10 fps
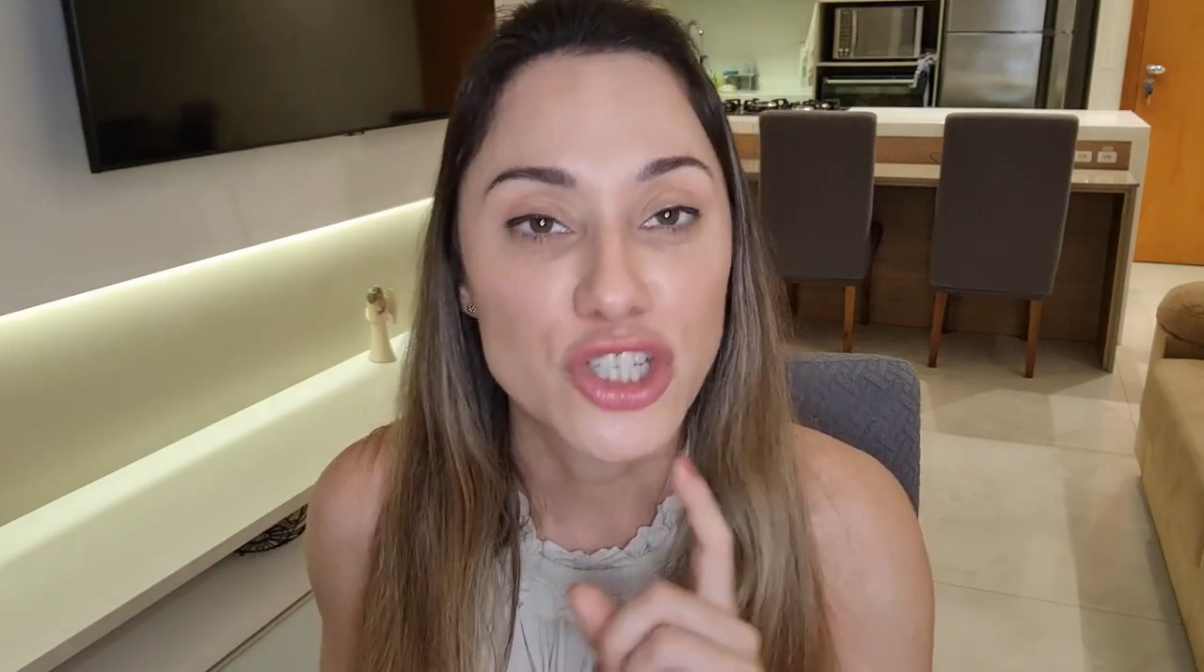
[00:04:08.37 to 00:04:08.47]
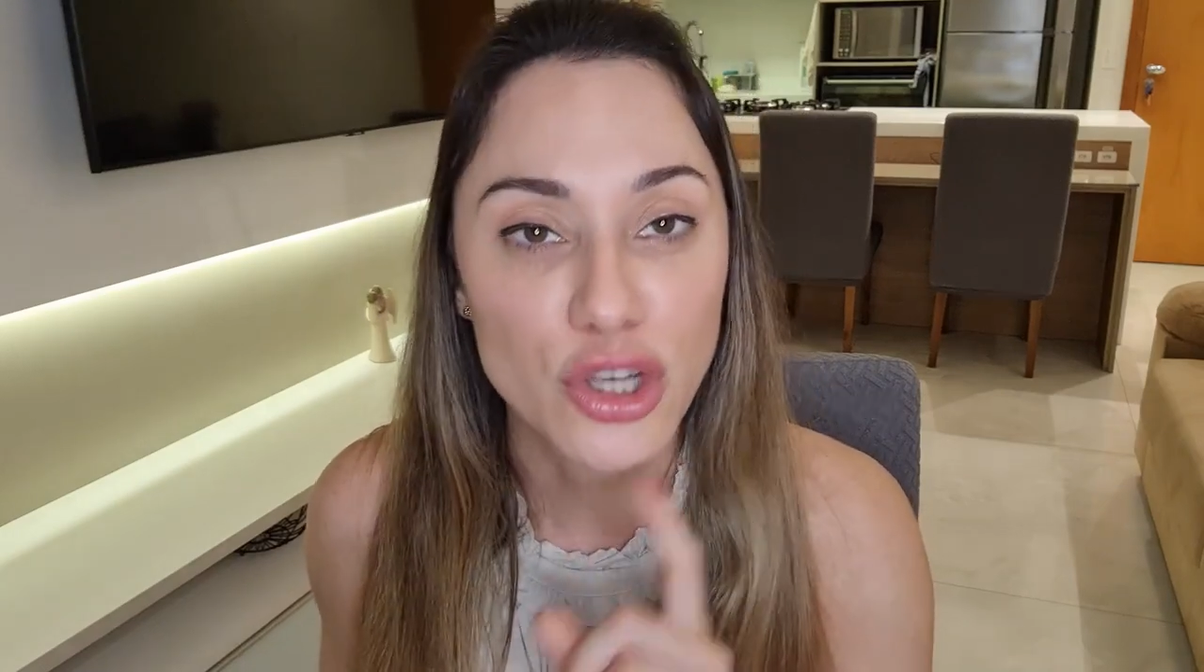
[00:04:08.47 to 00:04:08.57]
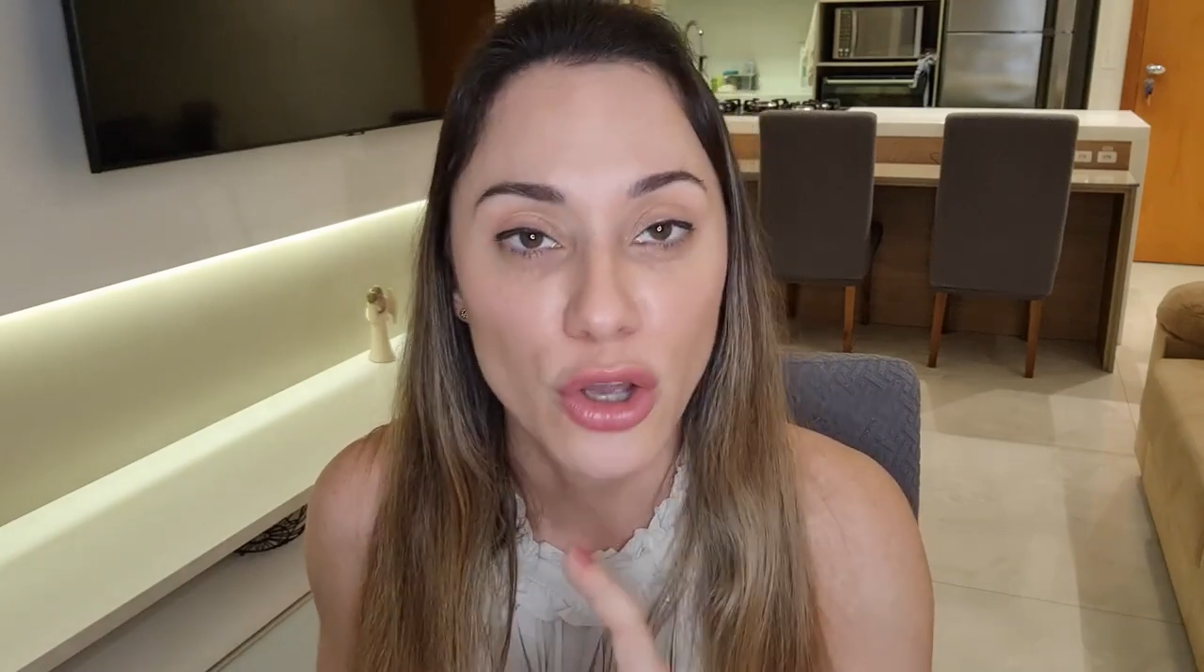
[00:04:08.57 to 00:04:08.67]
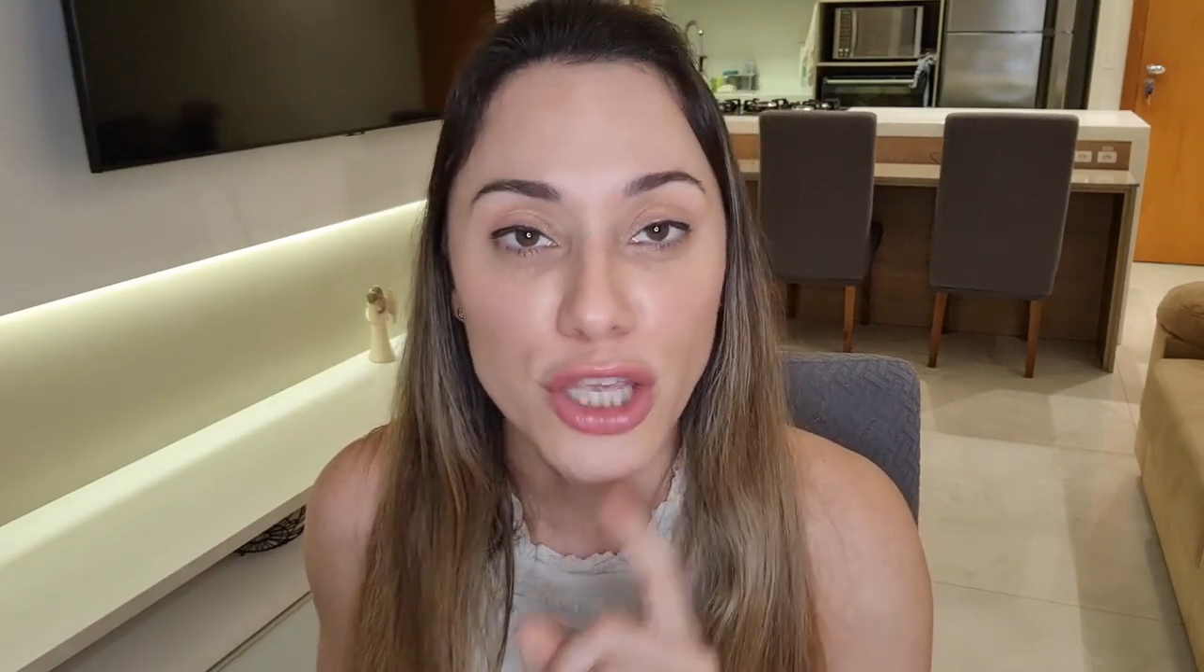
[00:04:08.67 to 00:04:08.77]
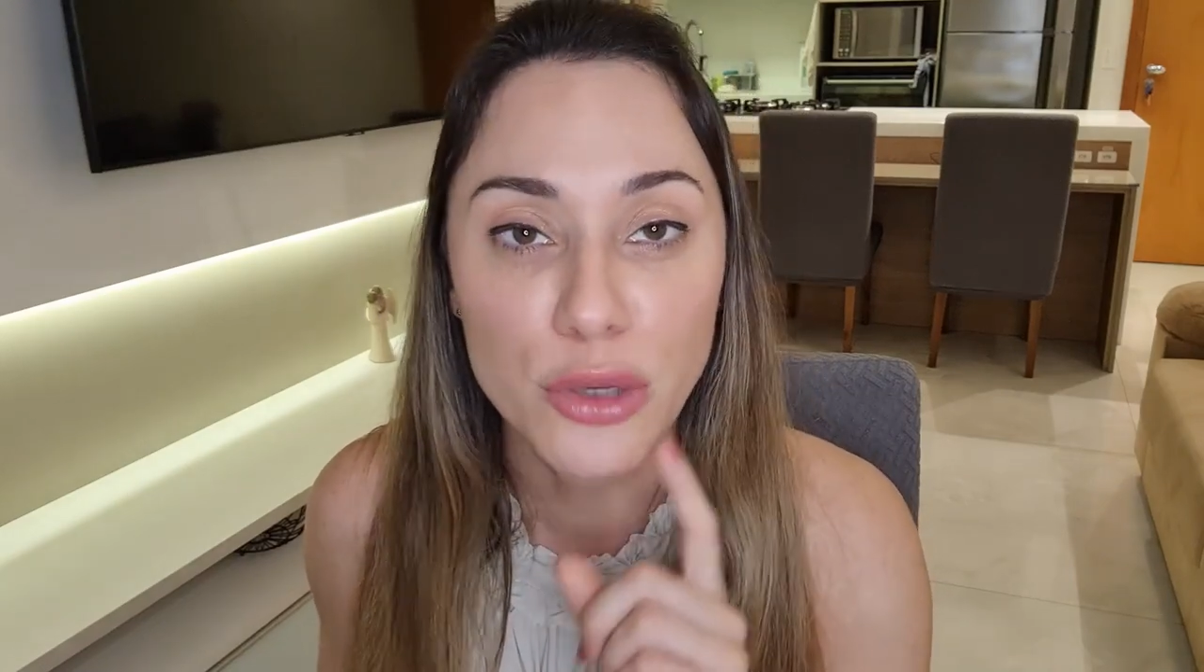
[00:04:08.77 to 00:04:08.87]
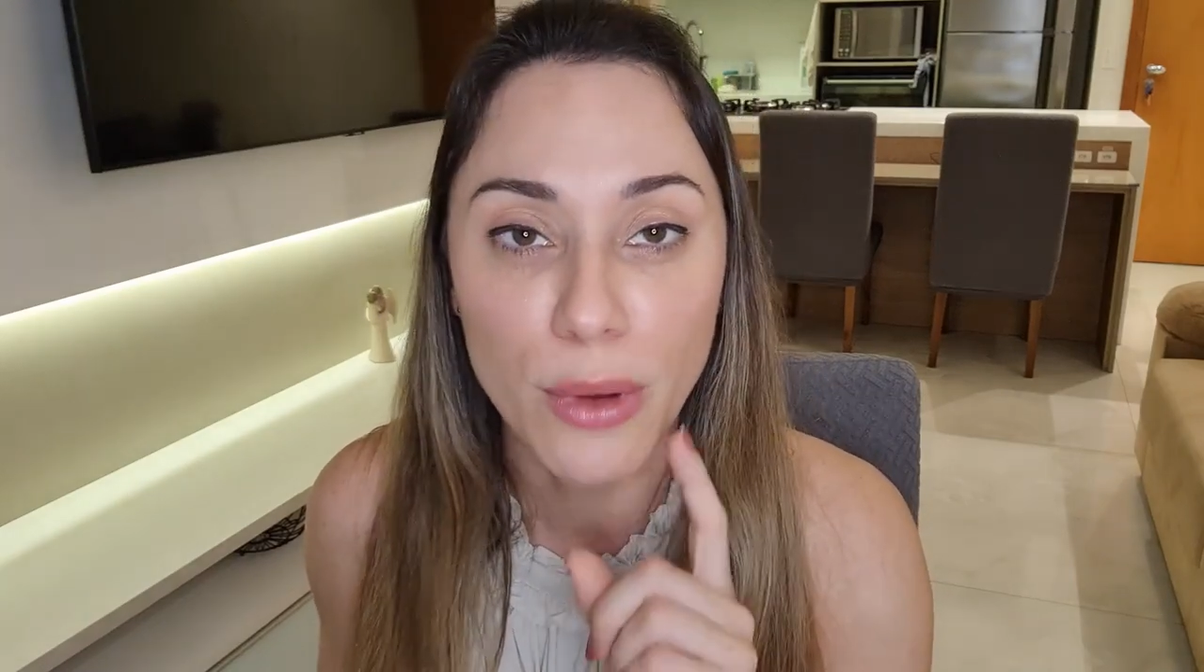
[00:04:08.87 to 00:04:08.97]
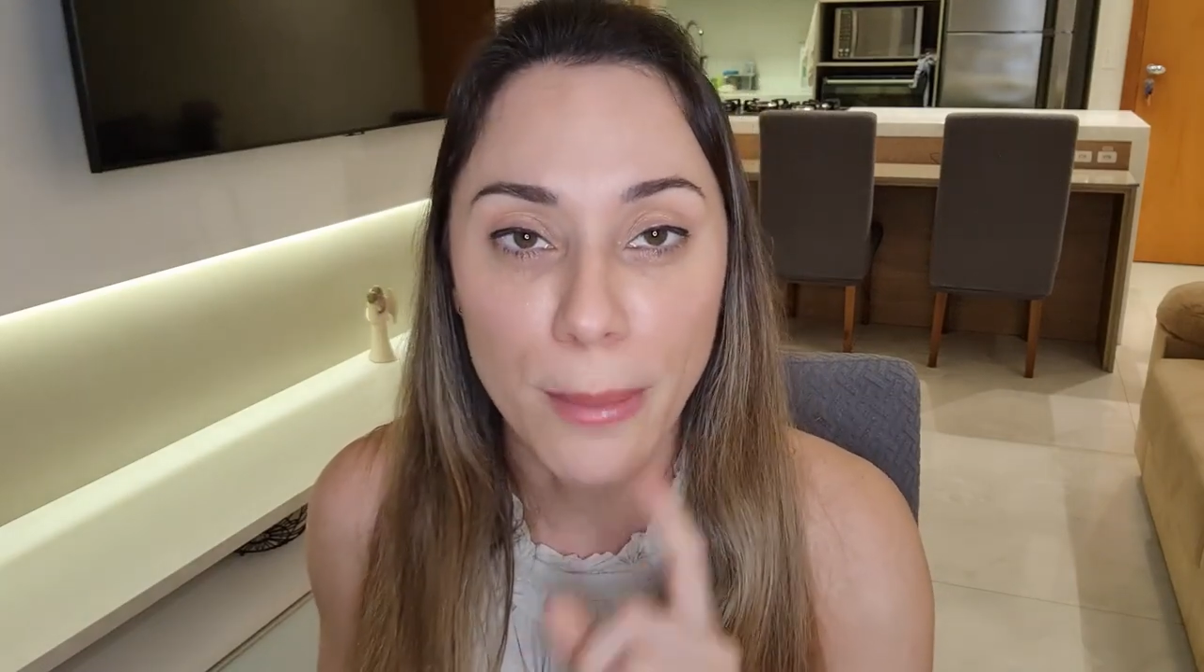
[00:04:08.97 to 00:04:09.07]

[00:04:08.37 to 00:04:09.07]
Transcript: sure you